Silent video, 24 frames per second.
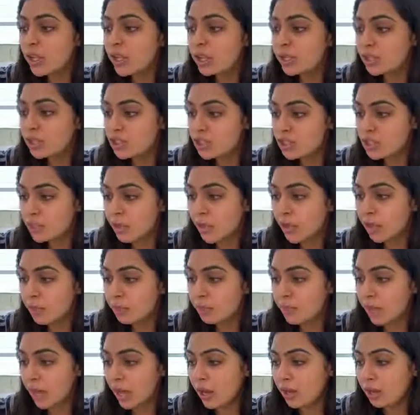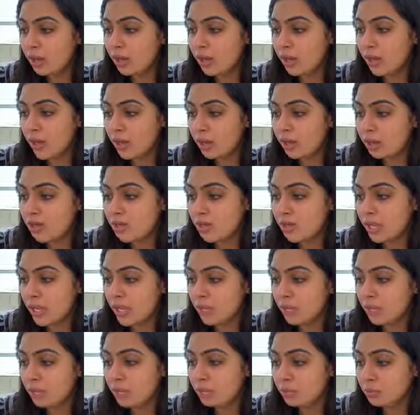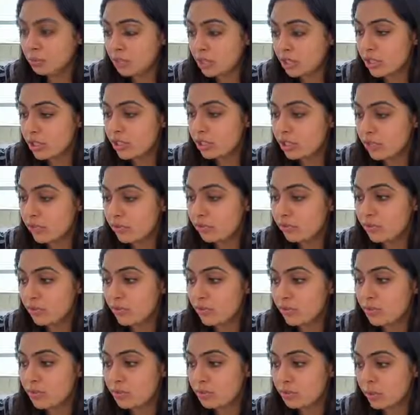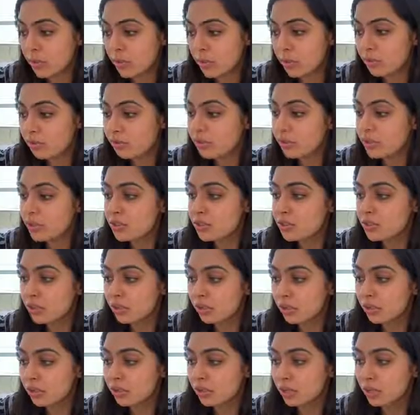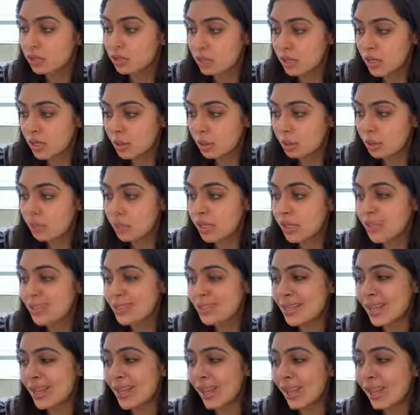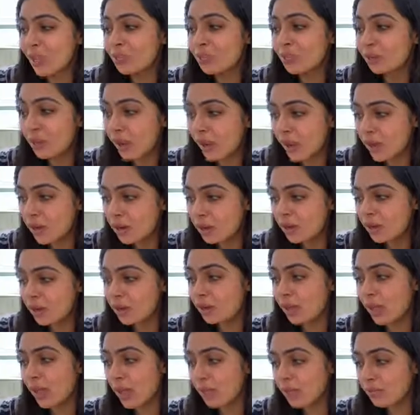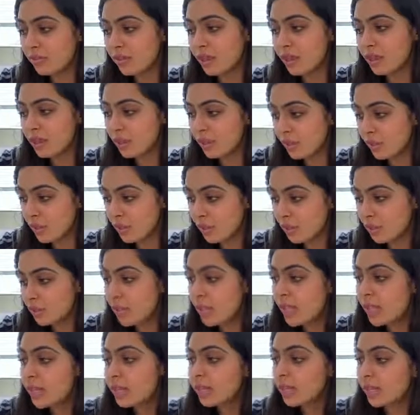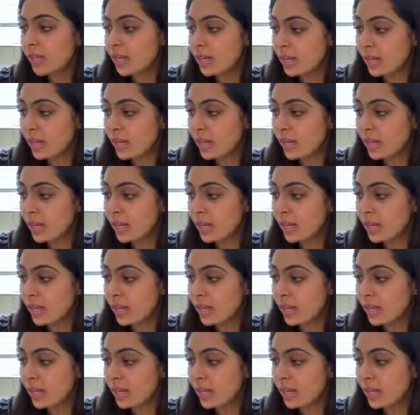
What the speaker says: Could you help me out with understanding the pre-trip photos part for the Turo Go trip? Because I had read on the FAQ that